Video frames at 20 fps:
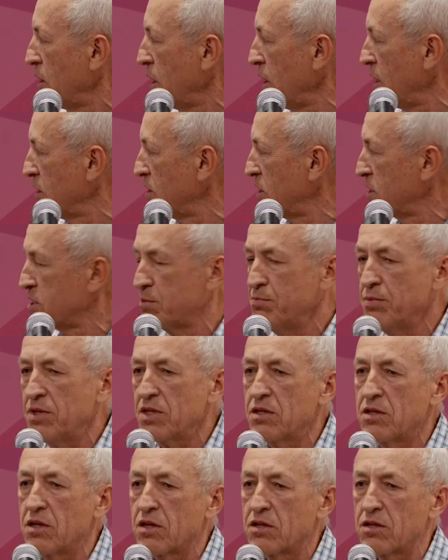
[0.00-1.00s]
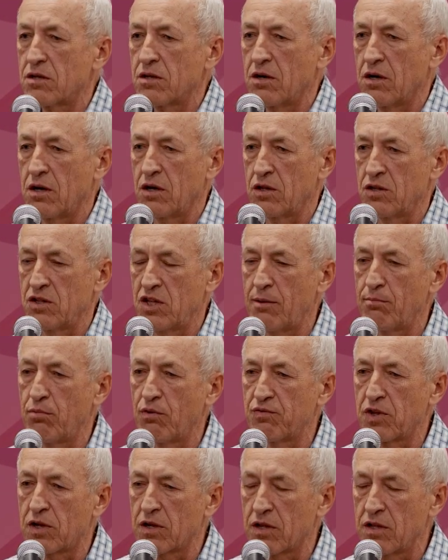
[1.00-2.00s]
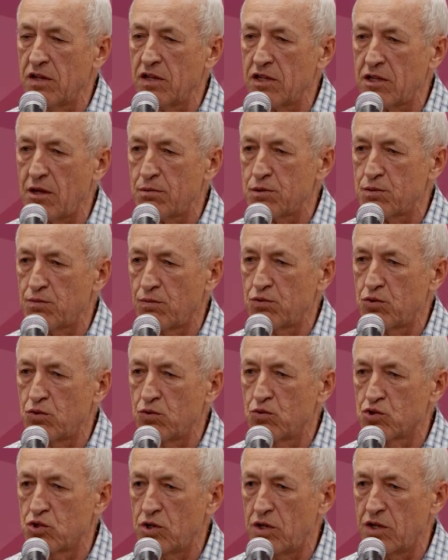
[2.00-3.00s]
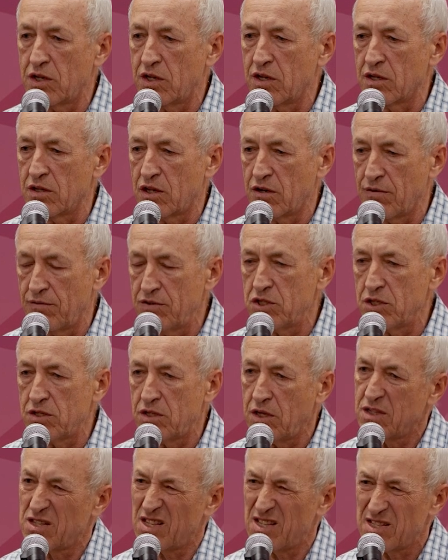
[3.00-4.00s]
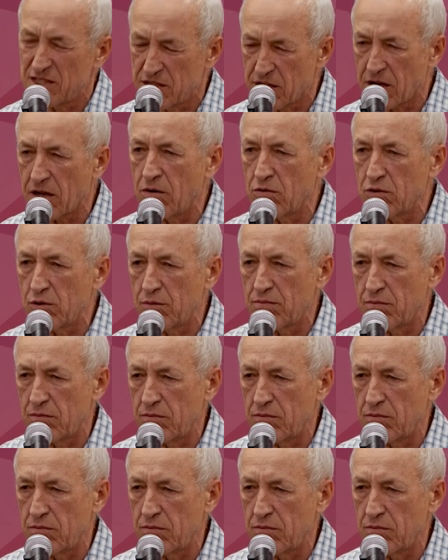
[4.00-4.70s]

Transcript: And it means that number of the clonotypes, what you usually can quantitate, it's around